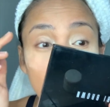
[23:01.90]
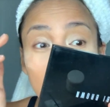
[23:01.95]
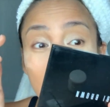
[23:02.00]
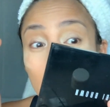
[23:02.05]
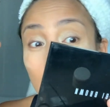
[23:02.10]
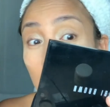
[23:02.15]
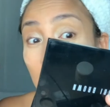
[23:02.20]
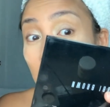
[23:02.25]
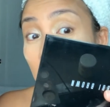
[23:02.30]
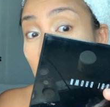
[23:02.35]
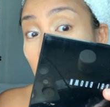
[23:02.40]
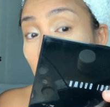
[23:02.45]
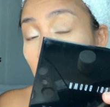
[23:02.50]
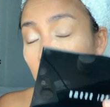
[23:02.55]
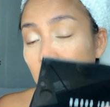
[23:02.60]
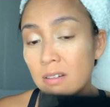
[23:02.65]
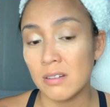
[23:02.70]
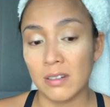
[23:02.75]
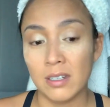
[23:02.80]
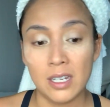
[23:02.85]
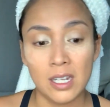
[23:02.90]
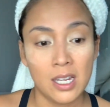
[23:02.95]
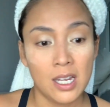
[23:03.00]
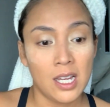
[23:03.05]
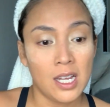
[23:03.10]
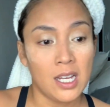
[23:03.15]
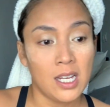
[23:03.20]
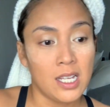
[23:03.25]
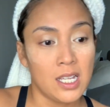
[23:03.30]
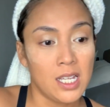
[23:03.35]
pinabili ko.
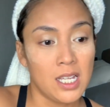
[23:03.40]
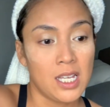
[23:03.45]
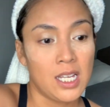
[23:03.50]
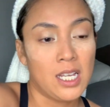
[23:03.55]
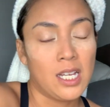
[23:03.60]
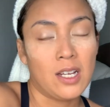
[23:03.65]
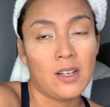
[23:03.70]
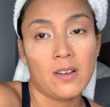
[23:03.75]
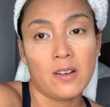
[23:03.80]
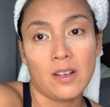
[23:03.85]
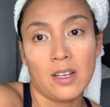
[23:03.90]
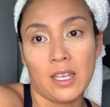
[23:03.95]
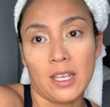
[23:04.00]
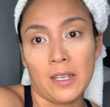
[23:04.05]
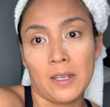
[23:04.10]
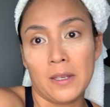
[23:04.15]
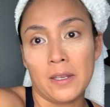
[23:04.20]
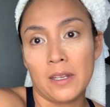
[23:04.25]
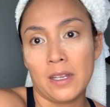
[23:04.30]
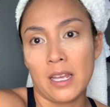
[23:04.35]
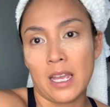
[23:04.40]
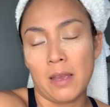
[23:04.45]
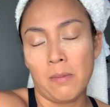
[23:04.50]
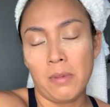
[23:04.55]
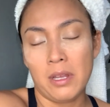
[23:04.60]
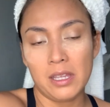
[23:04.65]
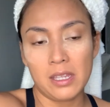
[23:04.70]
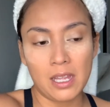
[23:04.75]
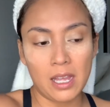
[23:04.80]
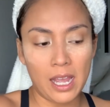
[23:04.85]
Okay.
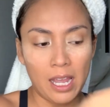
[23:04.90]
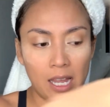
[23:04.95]
But